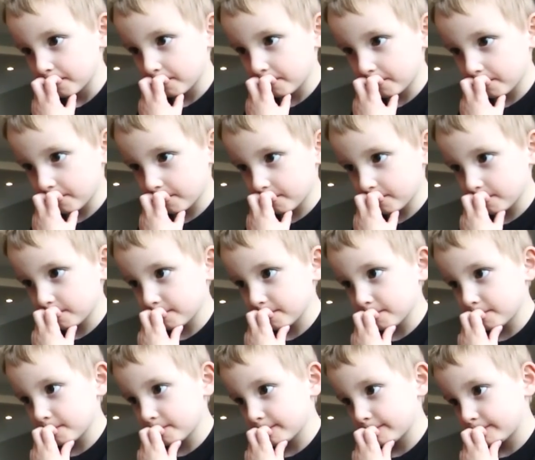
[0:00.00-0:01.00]

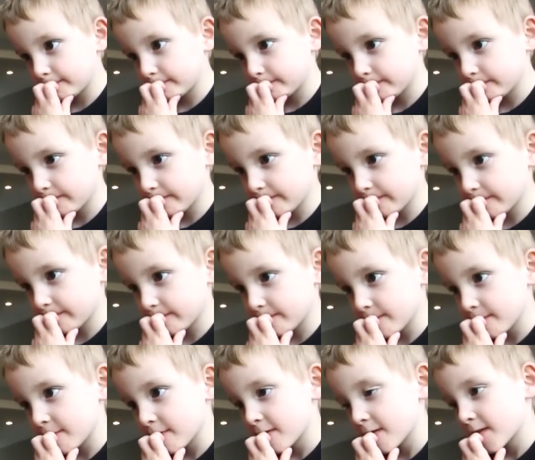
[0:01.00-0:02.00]

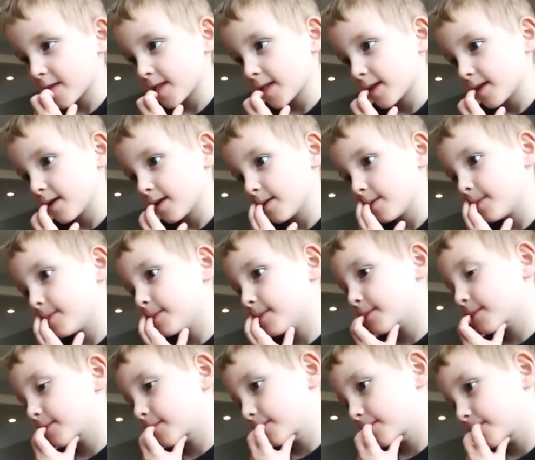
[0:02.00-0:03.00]

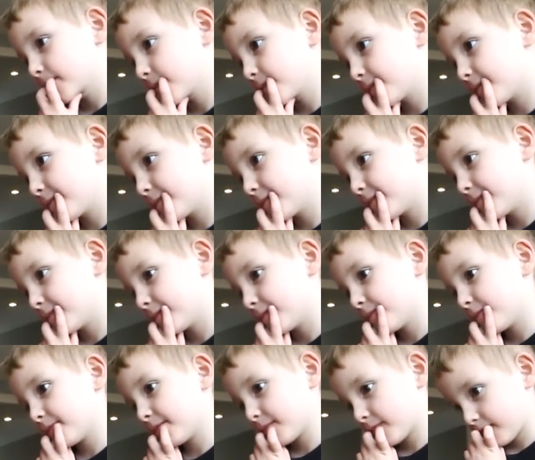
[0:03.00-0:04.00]

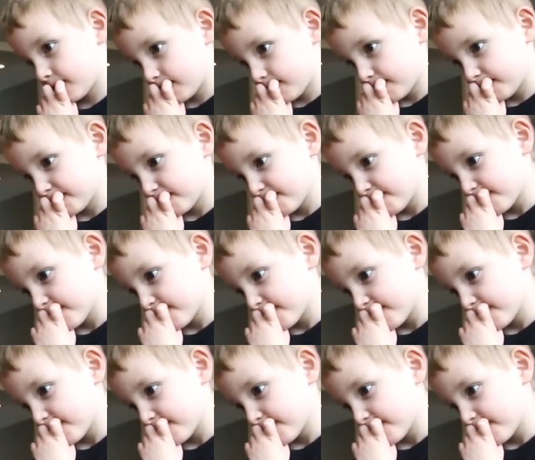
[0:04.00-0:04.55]
(silent)